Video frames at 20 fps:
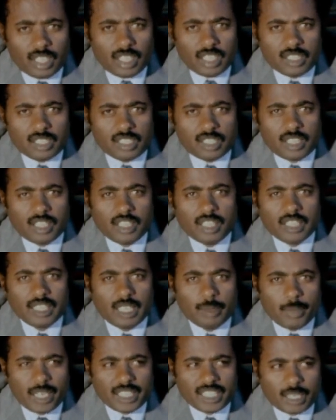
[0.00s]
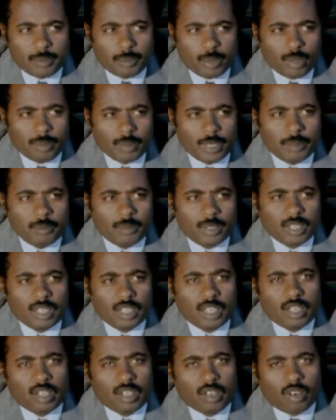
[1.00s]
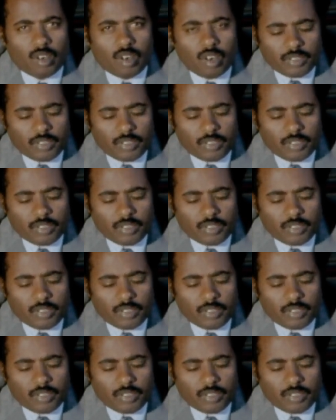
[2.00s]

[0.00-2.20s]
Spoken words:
is the major problem